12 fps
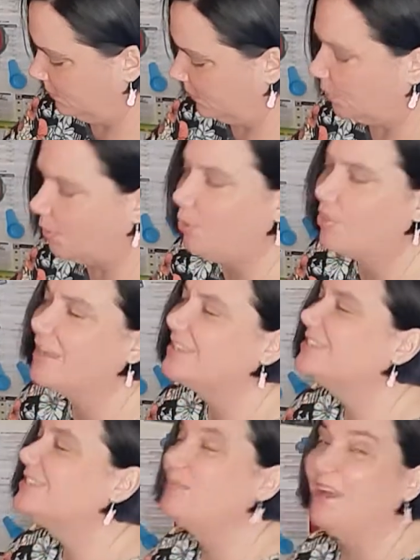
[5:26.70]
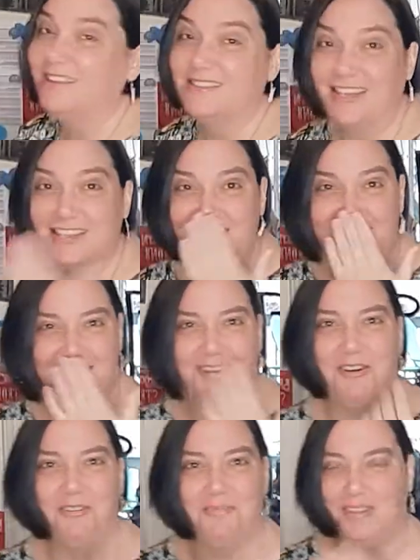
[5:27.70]
Oh, that smells. I just
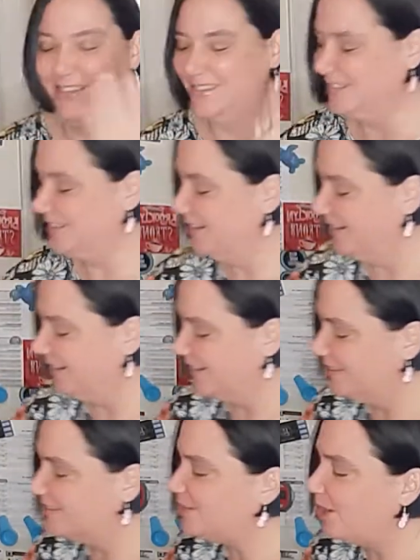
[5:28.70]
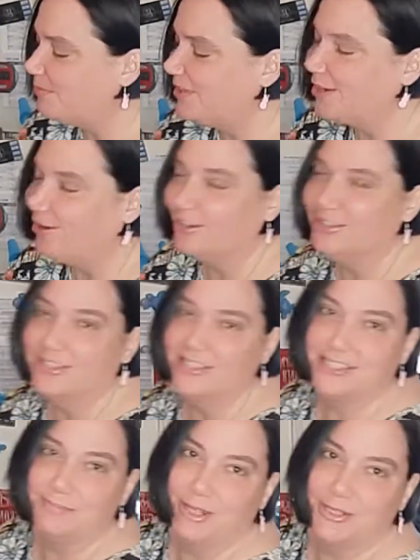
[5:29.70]
opened the top of that. All you can
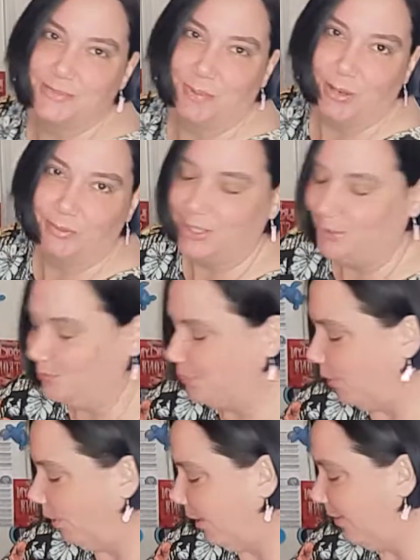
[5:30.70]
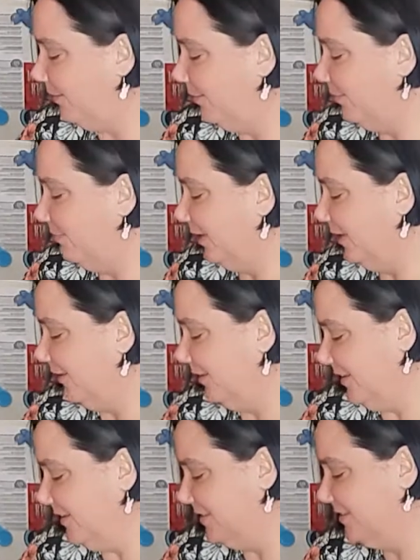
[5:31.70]
smell is barbecue pork. Oh my
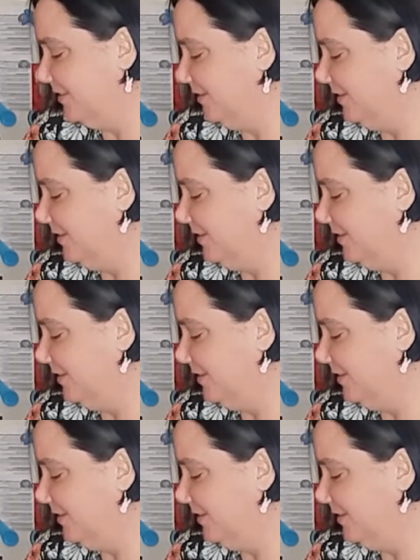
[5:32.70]
goodness.